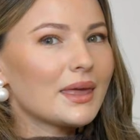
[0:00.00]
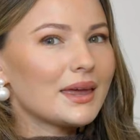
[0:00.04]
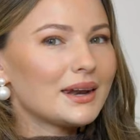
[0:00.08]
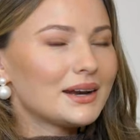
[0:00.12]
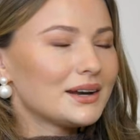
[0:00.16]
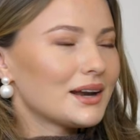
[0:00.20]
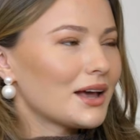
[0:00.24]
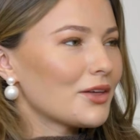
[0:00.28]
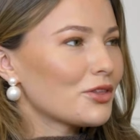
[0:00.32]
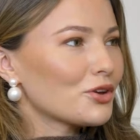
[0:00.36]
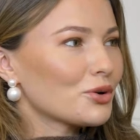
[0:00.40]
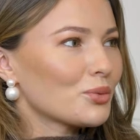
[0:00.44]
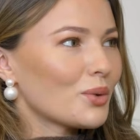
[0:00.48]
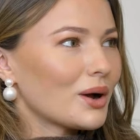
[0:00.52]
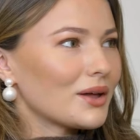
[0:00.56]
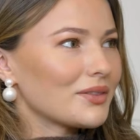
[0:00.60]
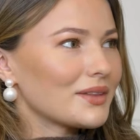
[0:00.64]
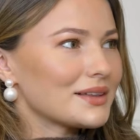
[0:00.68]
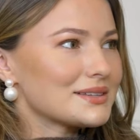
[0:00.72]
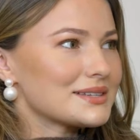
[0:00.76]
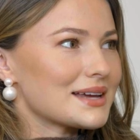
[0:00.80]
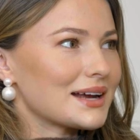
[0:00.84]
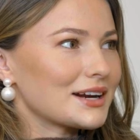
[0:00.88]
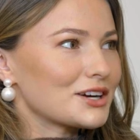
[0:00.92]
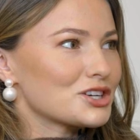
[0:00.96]
And another one
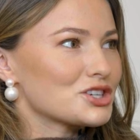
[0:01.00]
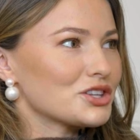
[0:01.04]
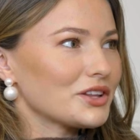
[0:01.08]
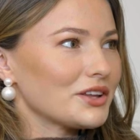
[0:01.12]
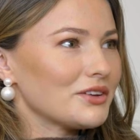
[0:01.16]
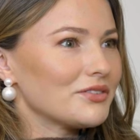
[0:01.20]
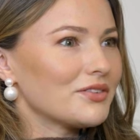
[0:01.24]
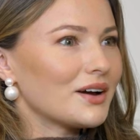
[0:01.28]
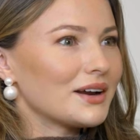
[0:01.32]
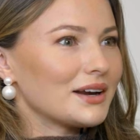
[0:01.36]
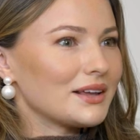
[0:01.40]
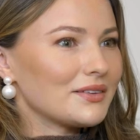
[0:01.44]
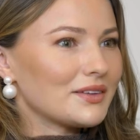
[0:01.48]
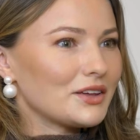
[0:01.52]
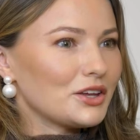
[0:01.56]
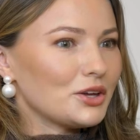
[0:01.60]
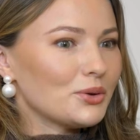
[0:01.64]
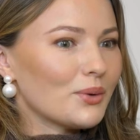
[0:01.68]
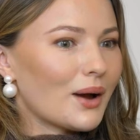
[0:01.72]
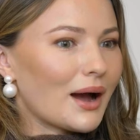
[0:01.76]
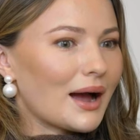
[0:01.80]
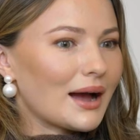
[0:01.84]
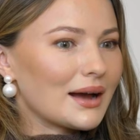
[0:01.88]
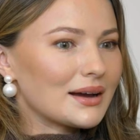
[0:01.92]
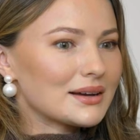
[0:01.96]
that's actually funny that
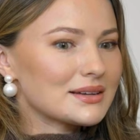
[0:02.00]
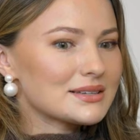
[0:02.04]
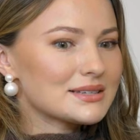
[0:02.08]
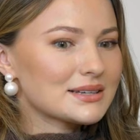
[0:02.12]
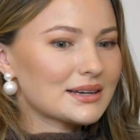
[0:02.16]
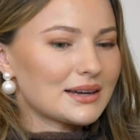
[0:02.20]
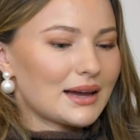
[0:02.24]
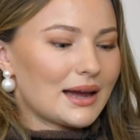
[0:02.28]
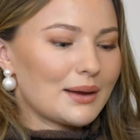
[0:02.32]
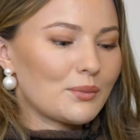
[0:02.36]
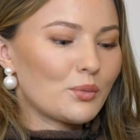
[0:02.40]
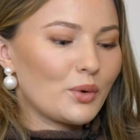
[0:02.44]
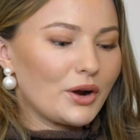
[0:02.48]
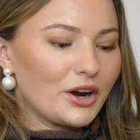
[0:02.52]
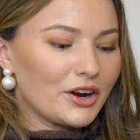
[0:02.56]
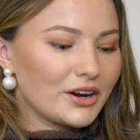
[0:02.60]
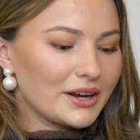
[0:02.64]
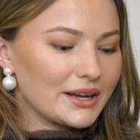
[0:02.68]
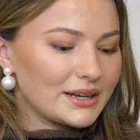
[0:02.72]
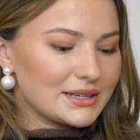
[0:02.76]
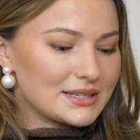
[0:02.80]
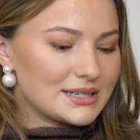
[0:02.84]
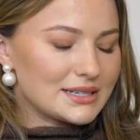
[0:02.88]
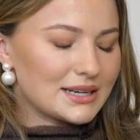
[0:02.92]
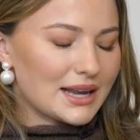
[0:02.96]
you ask, I'm wearing
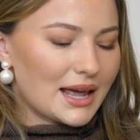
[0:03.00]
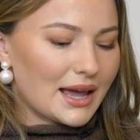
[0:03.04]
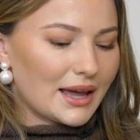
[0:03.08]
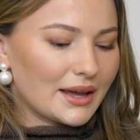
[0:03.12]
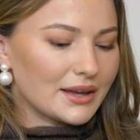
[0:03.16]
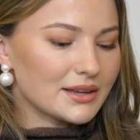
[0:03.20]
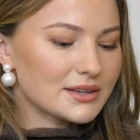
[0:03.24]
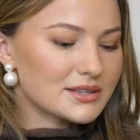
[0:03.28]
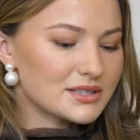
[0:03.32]
it today.